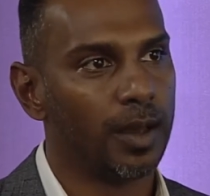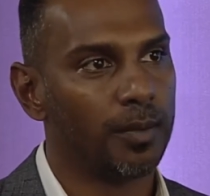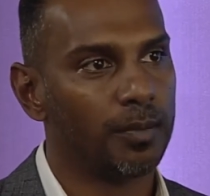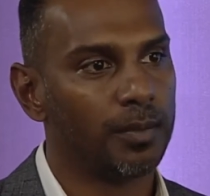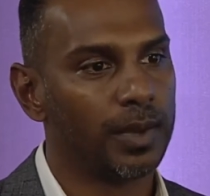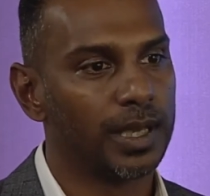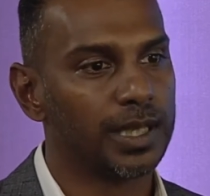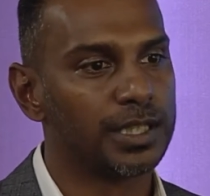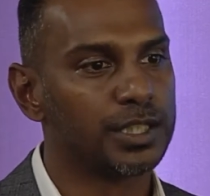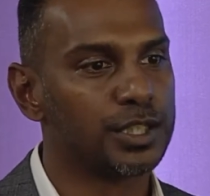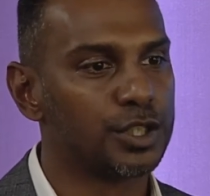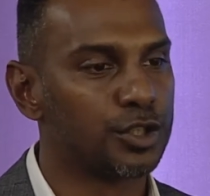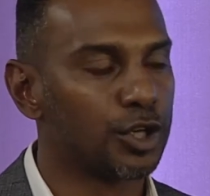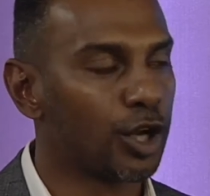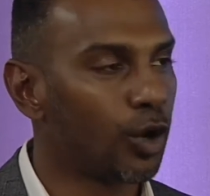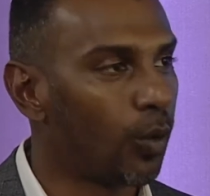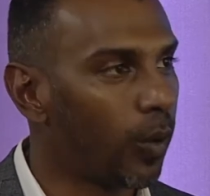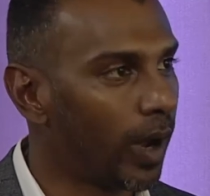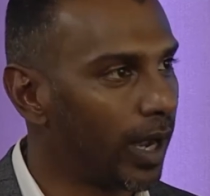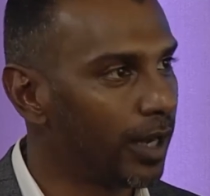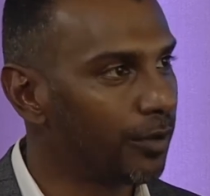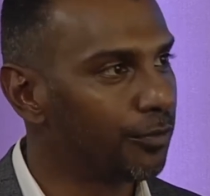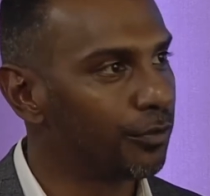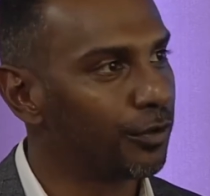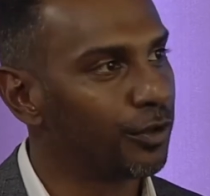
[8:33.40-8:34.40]
it's
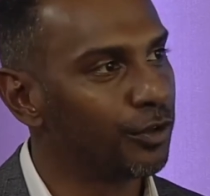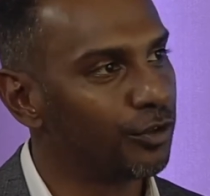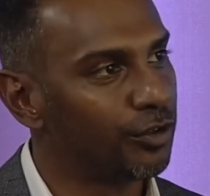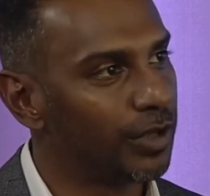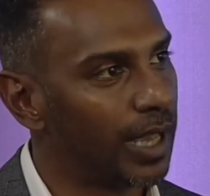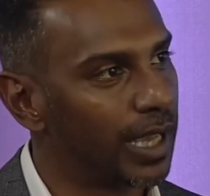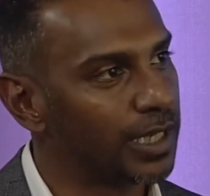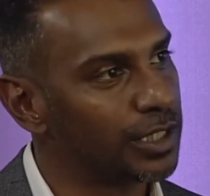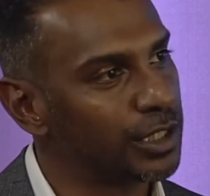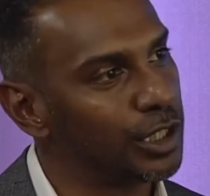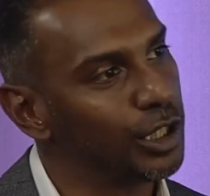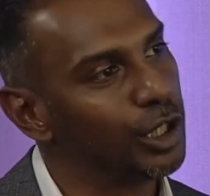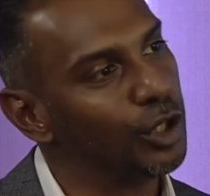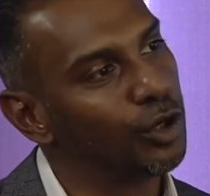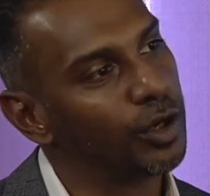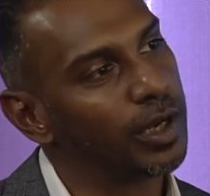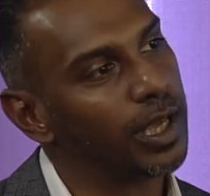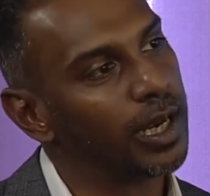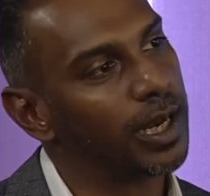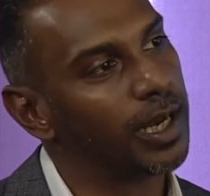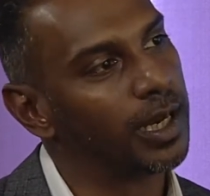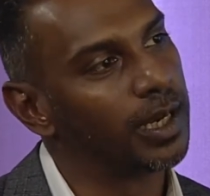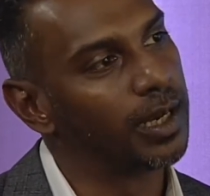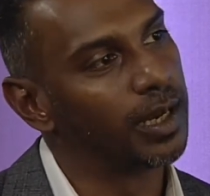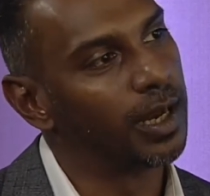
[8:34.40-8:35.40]
required for you to actually look at
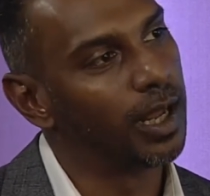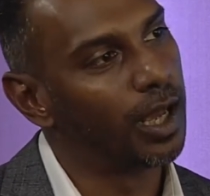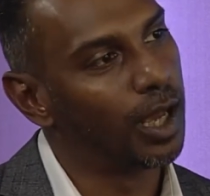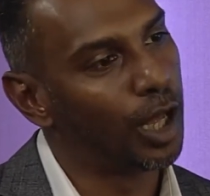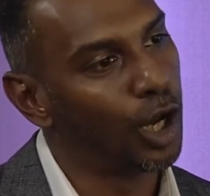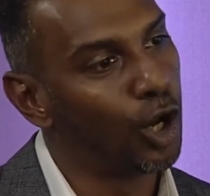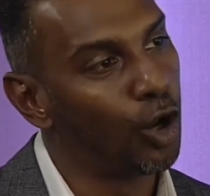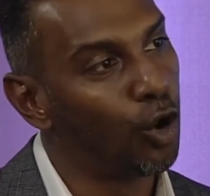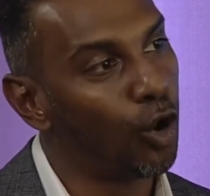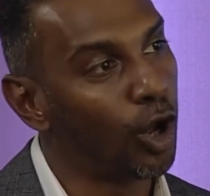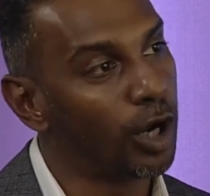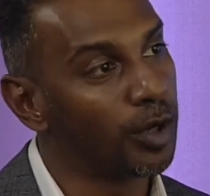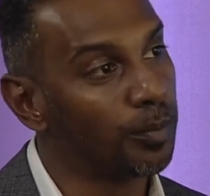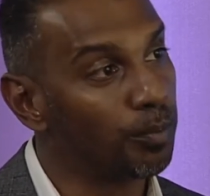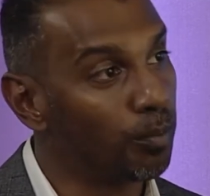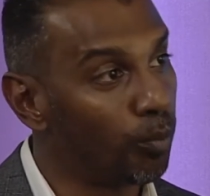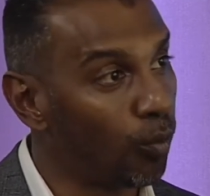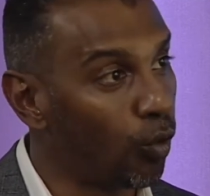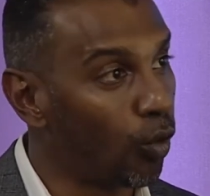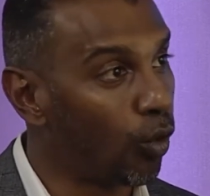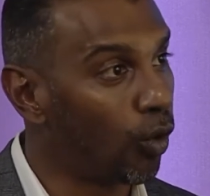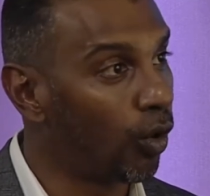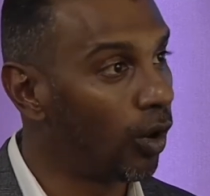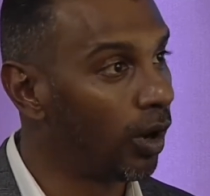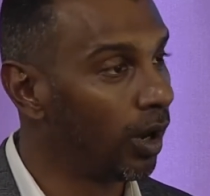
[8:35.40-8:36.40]
it a lot
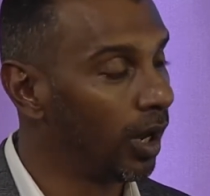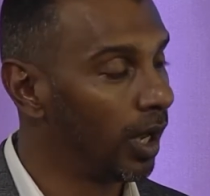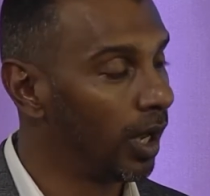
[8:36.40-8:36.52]
more.